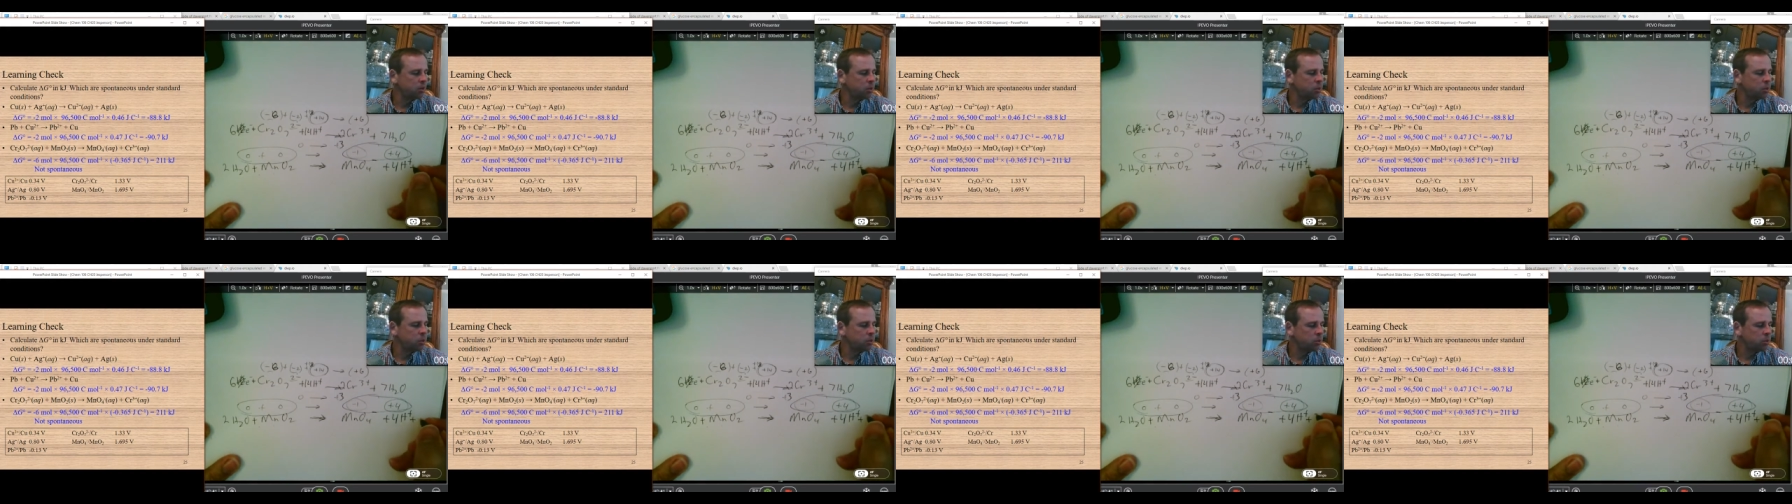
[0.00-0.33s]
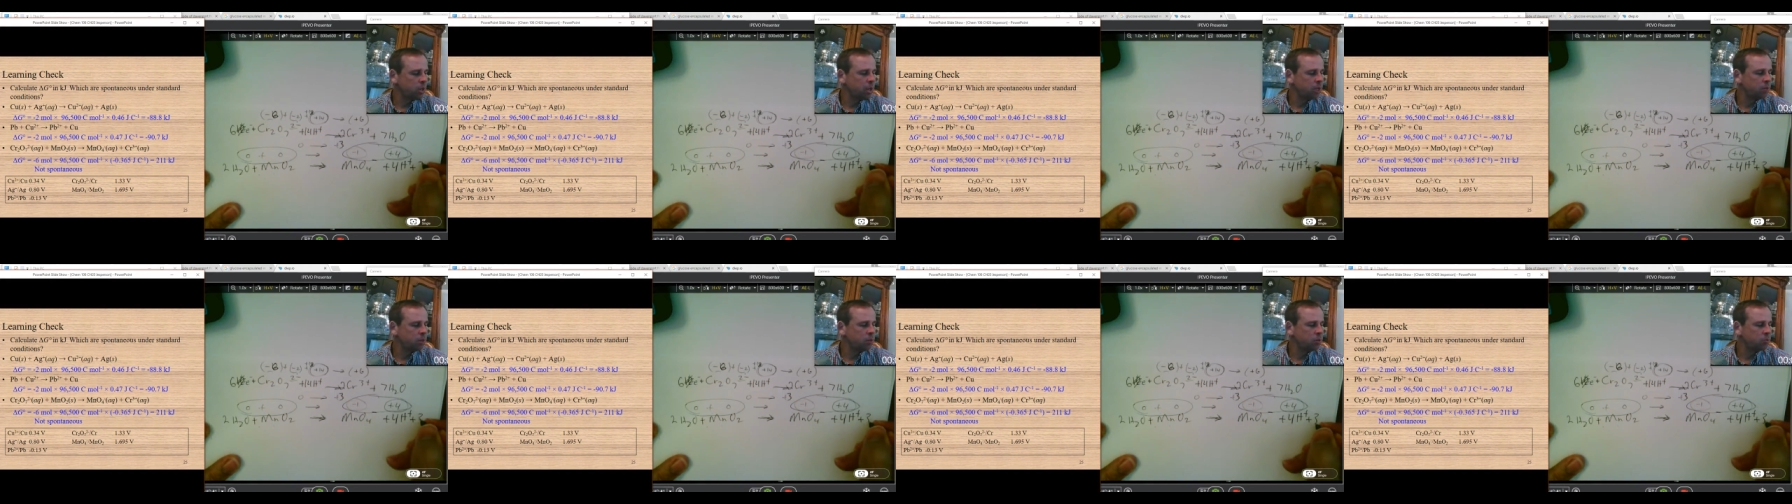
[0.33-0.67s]
So I
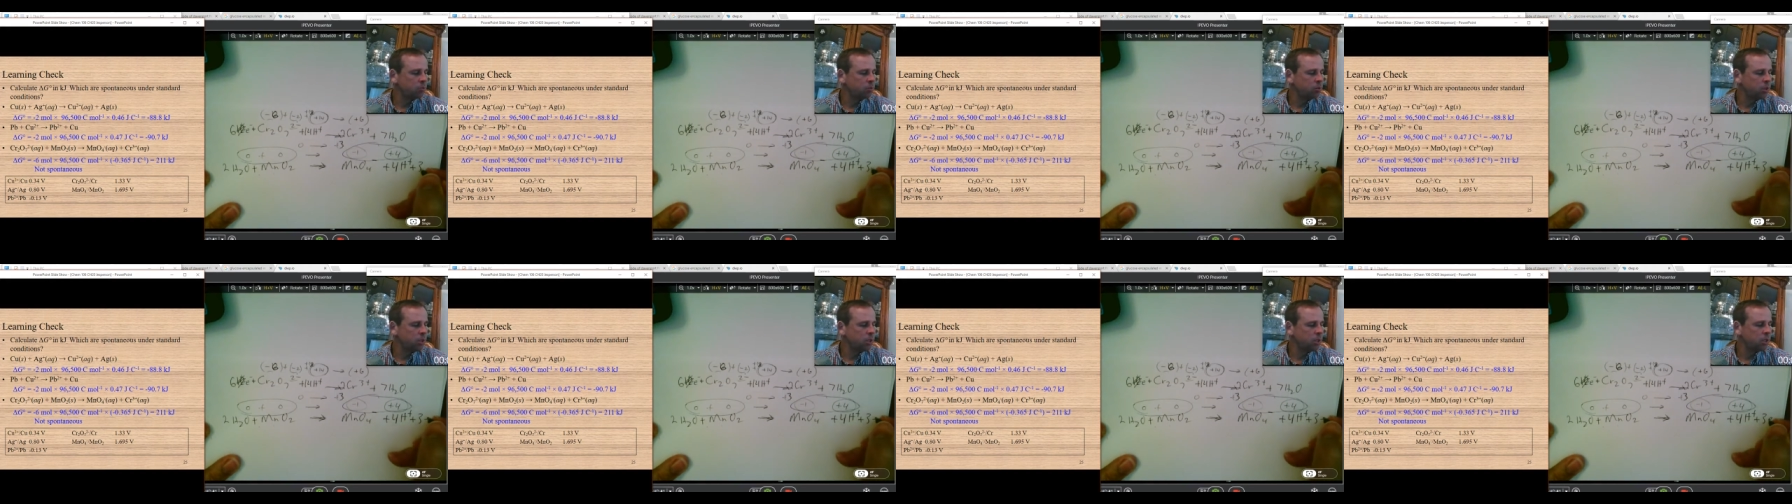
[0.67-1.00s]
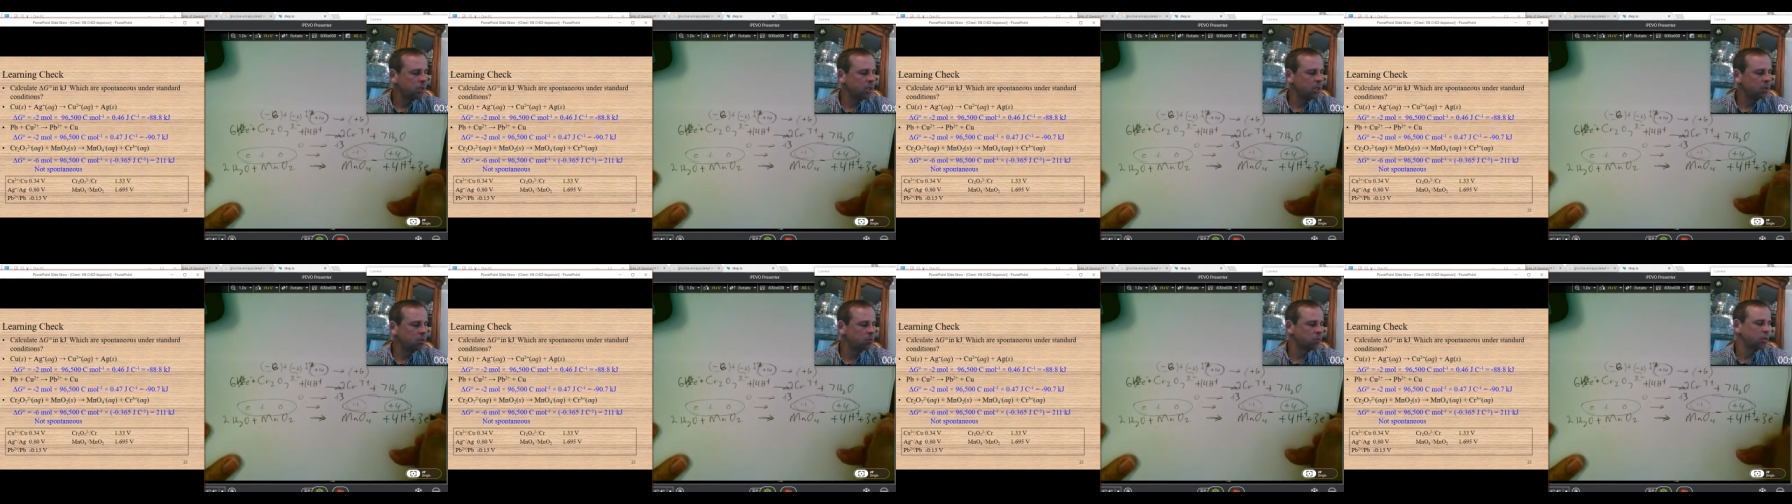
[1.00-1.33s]
add three
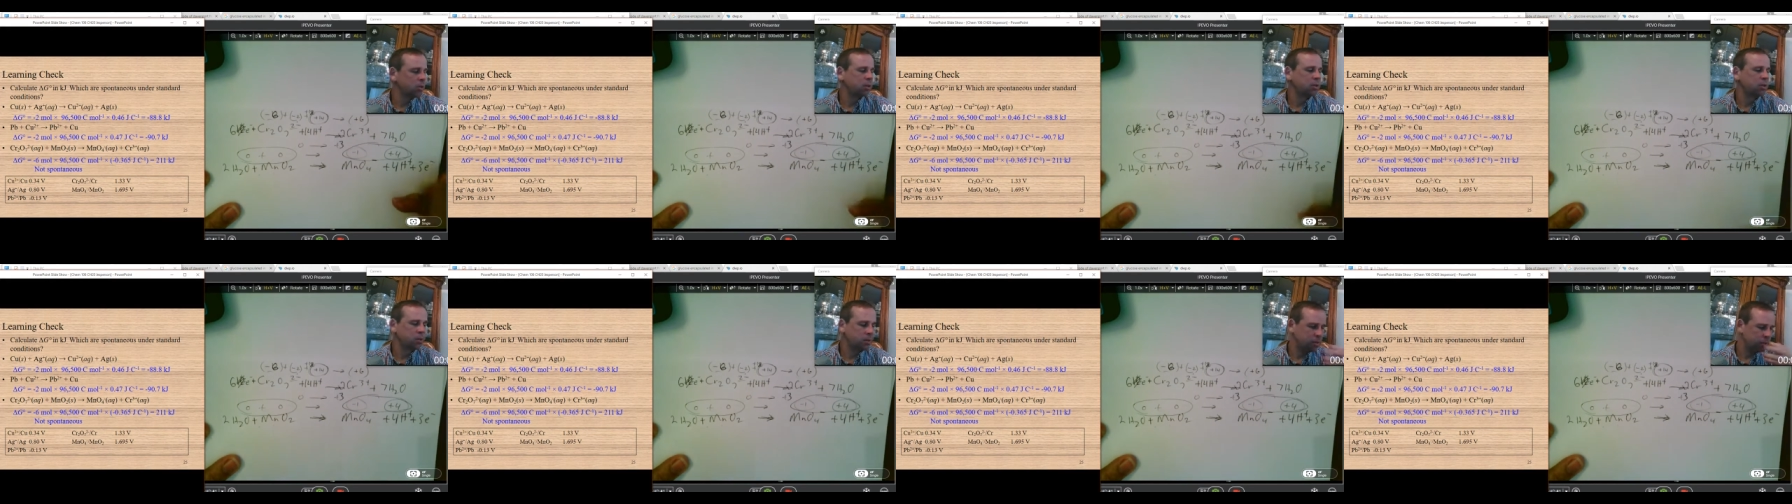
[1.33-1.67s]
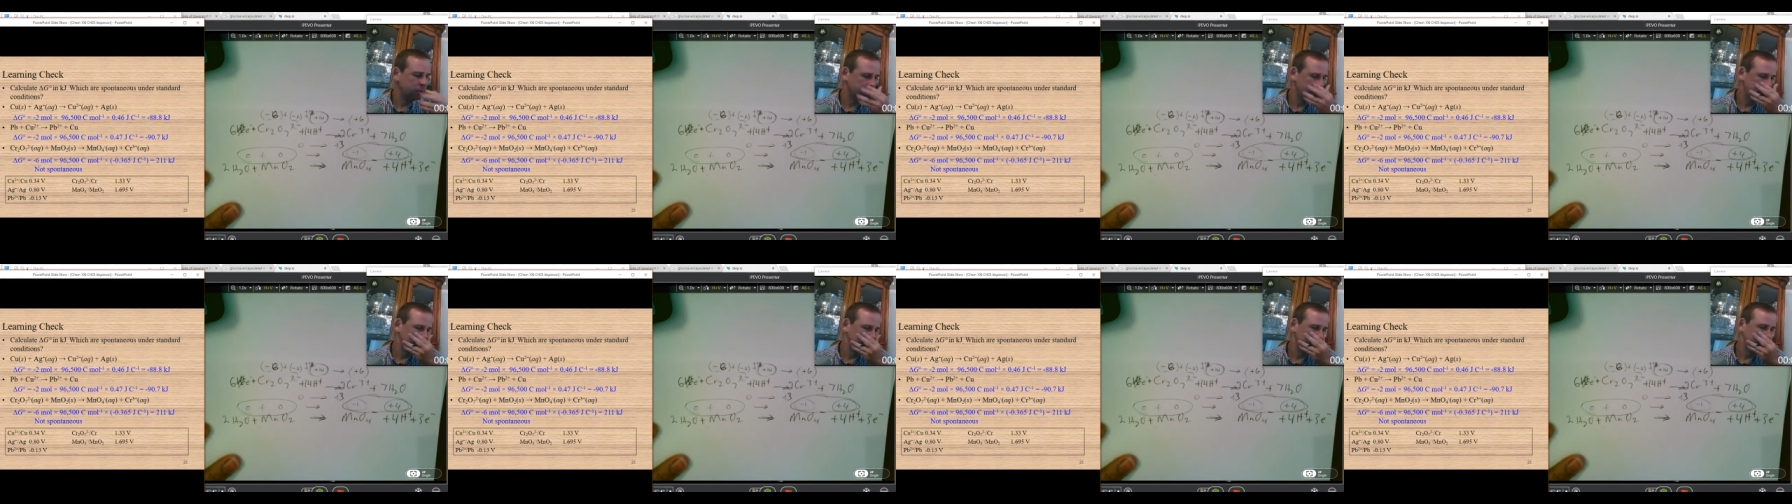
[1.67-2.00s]
electrons.
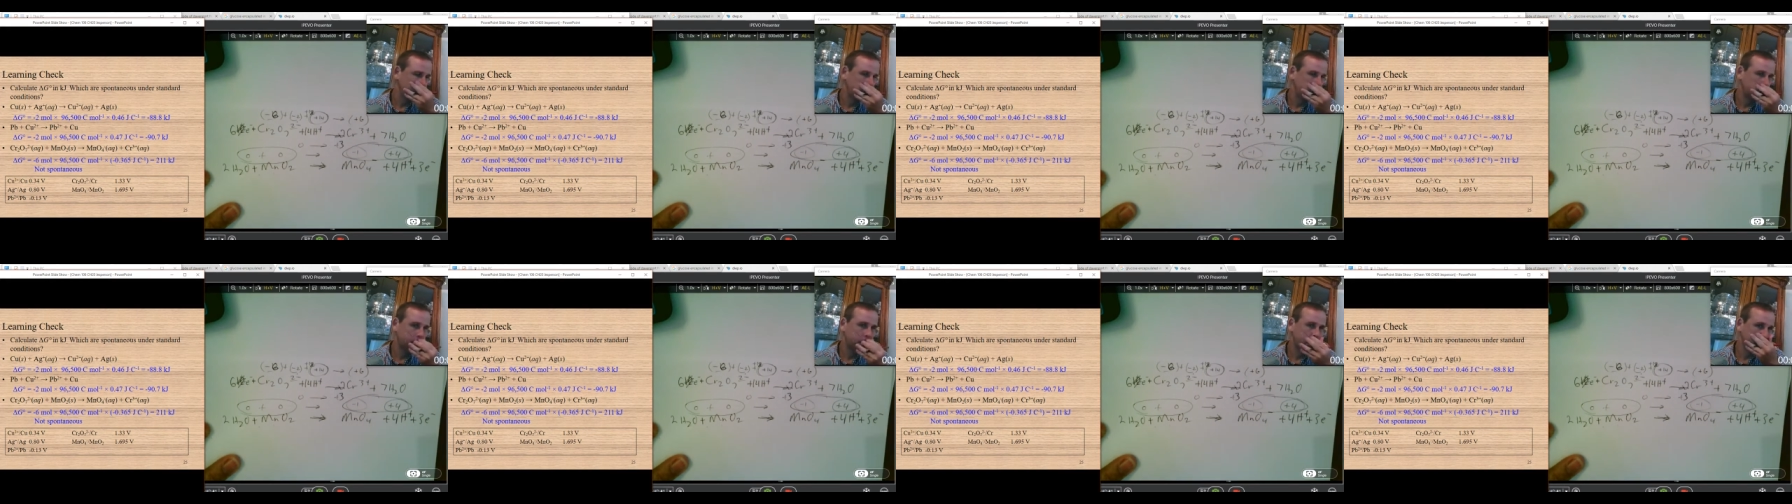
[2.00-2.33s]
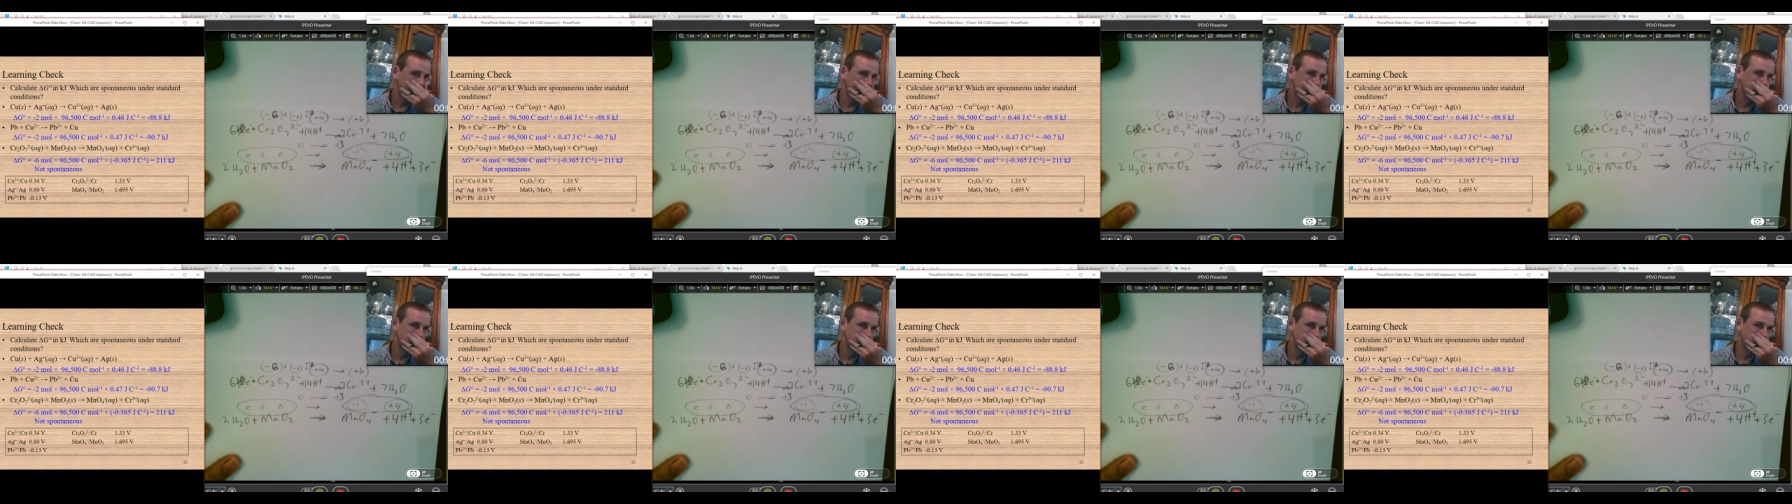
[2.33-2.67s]

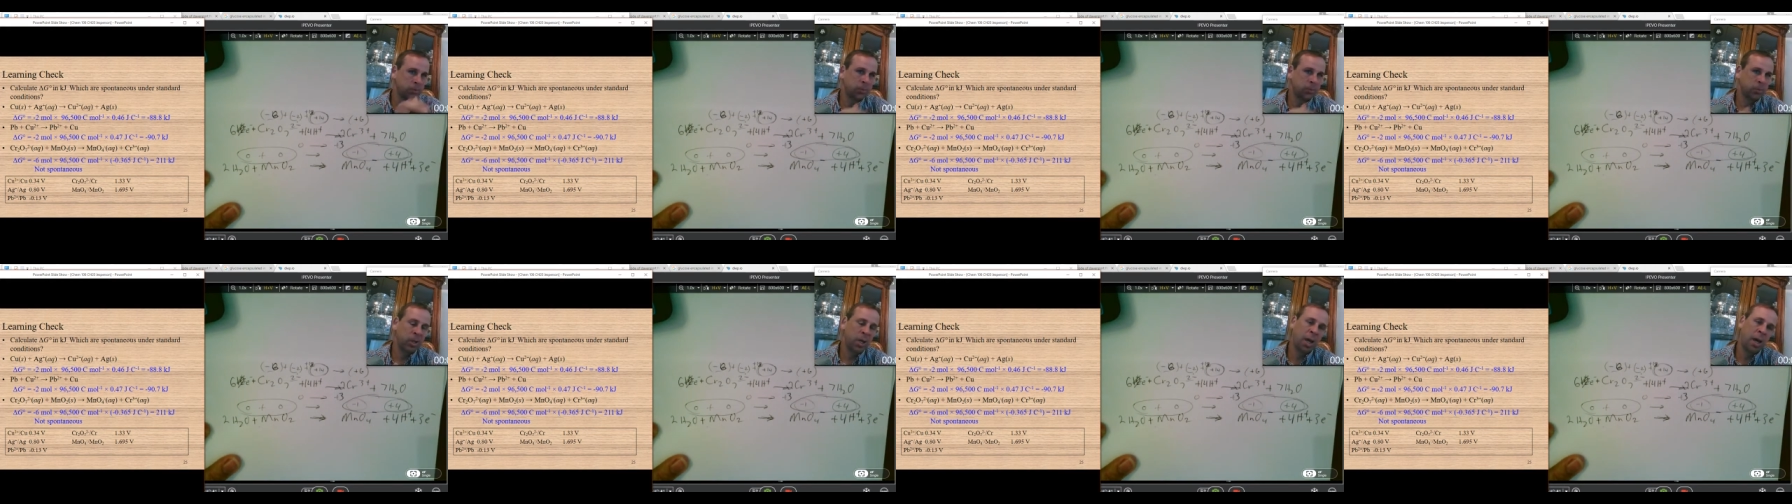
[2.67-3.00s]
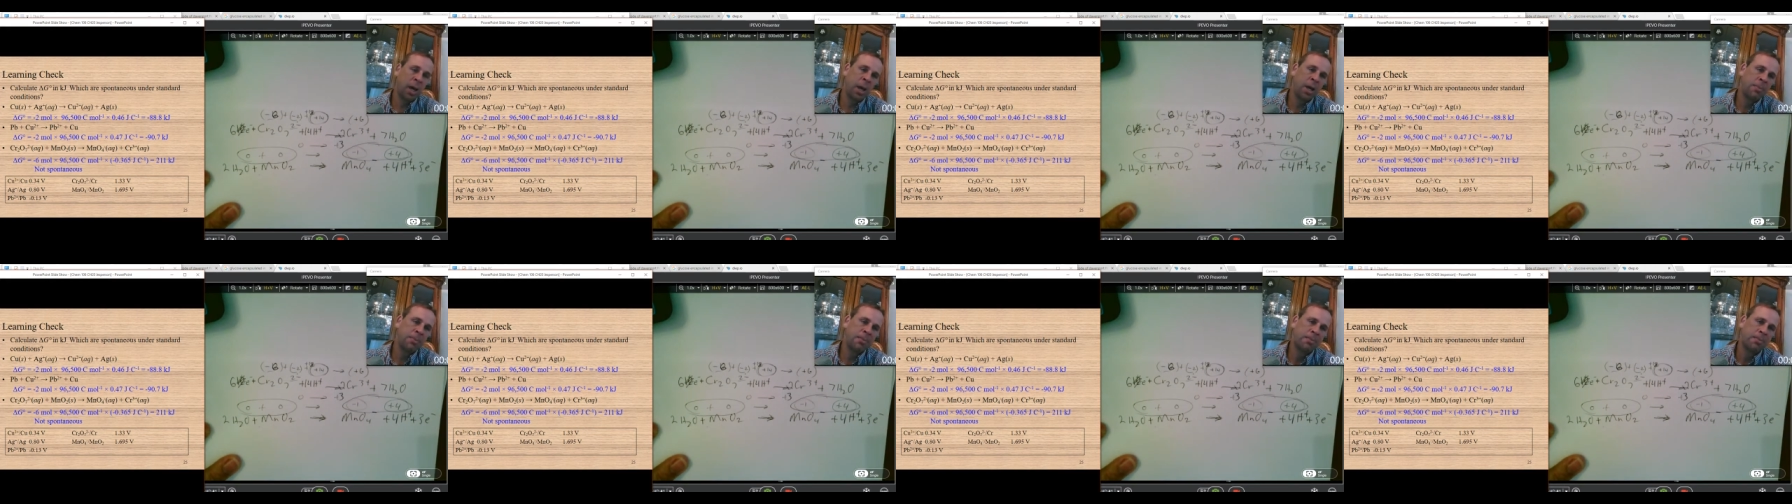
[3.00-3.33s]

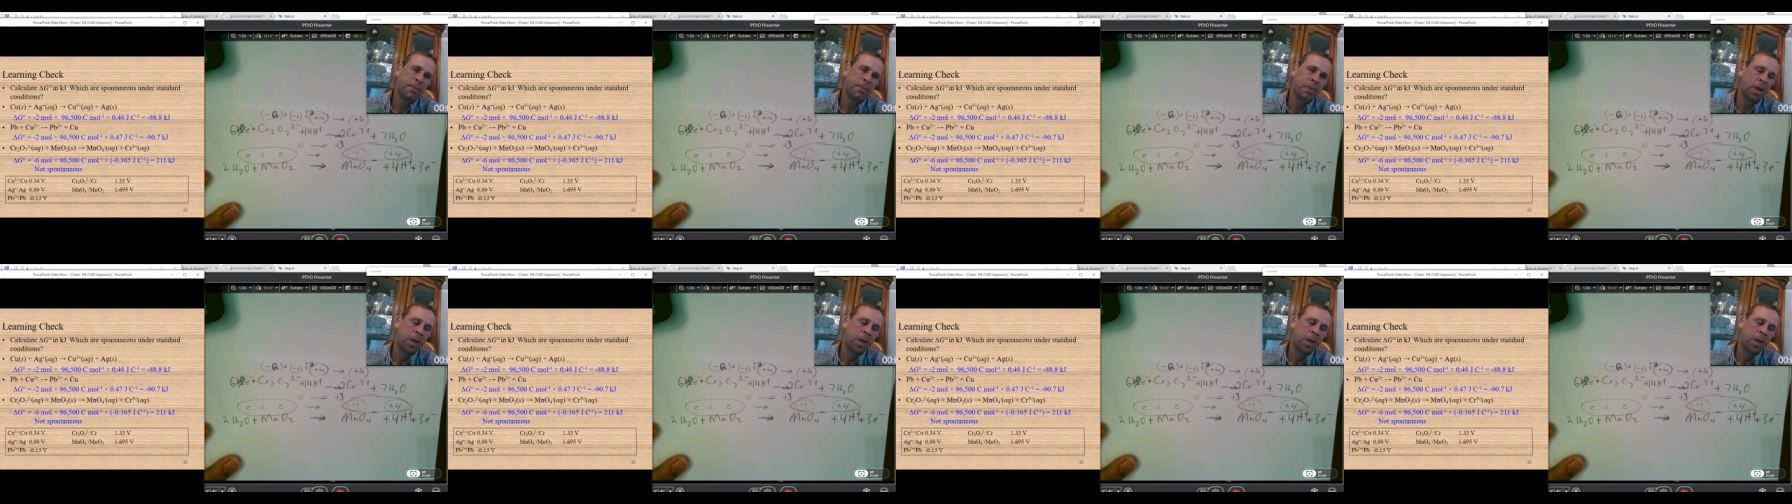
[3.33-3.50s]
Okay?